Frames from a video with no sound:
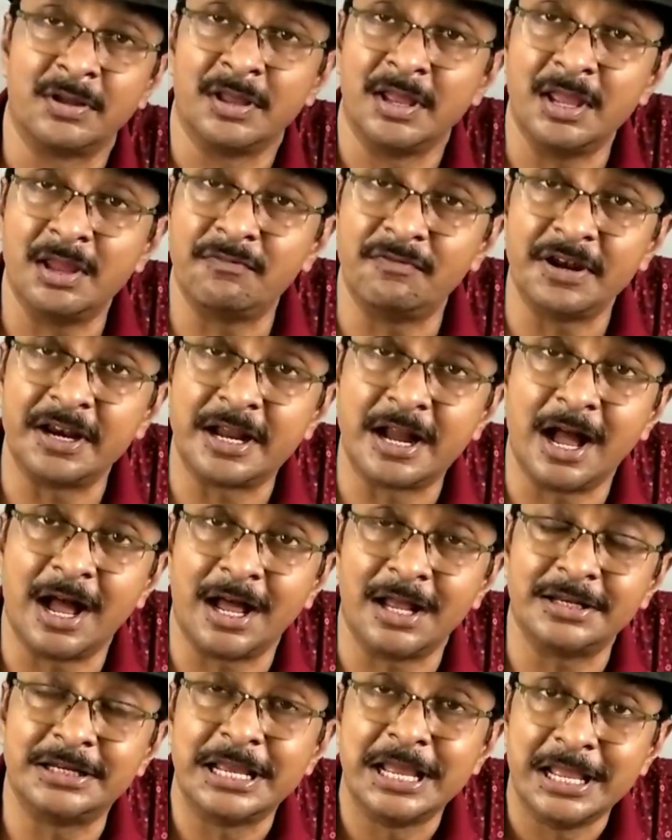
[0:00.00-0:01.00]
even
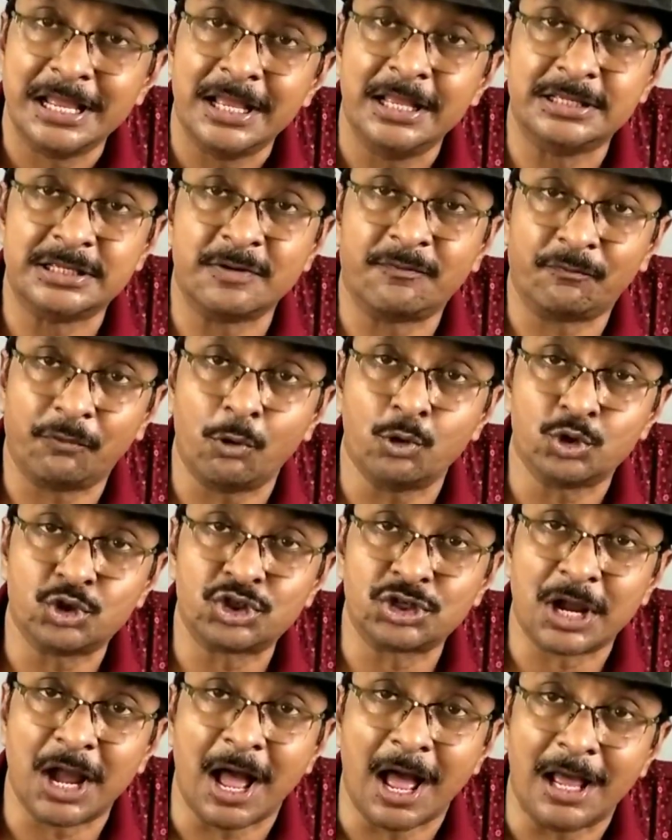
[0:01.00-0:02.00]
card is a
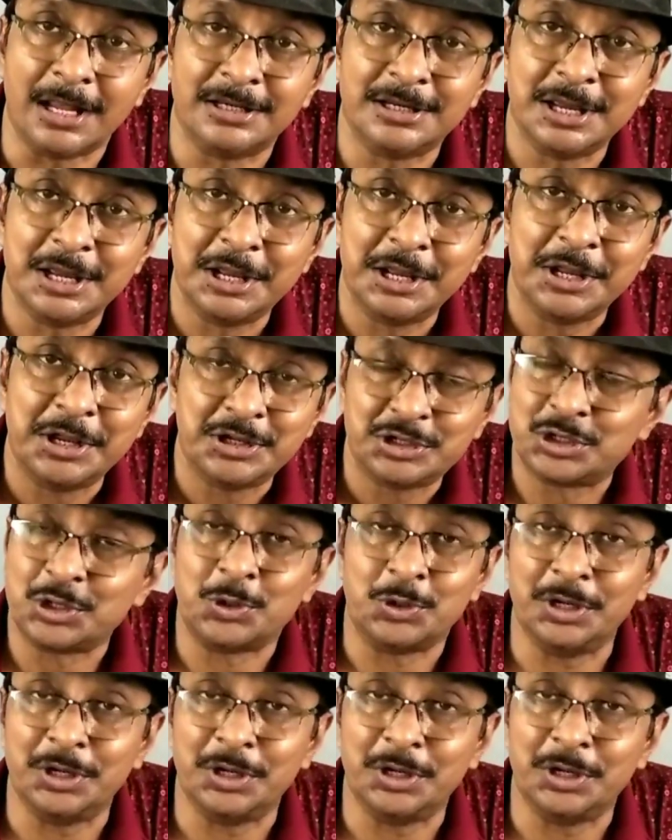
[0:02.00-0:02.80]
forced card. So